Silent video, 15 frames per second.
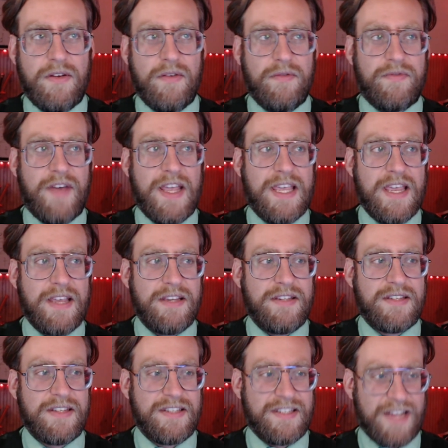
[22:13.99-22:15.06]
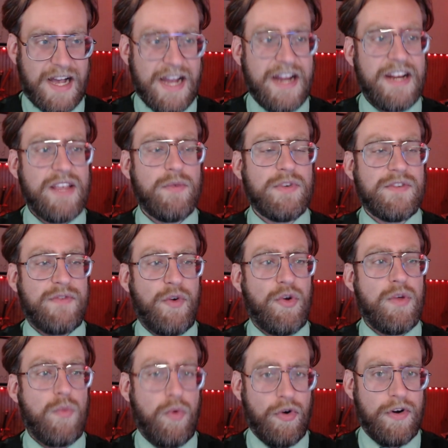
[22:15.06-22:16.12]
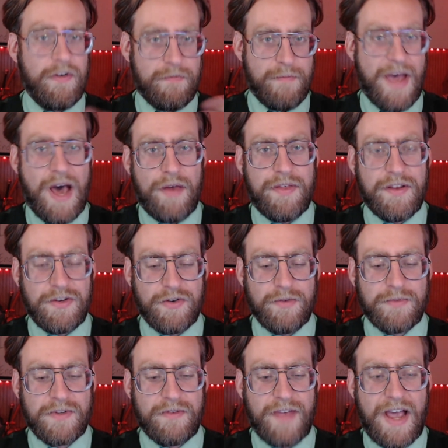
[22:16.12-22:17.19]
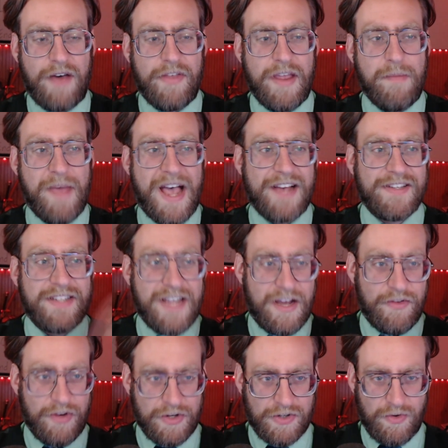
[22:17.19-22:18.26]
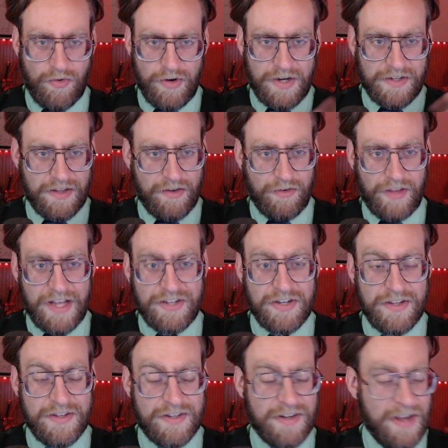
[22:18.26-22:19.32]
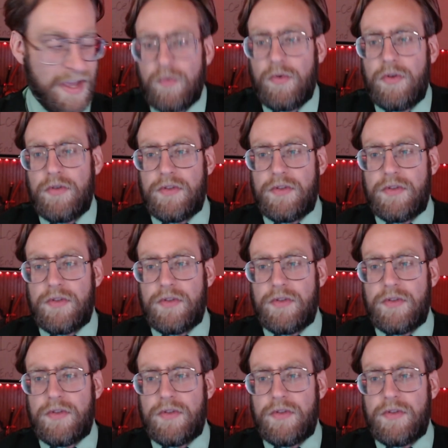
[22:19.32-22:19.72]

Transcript: viking society was very word of mouth in terms of how they passed down their stories and their legends uh,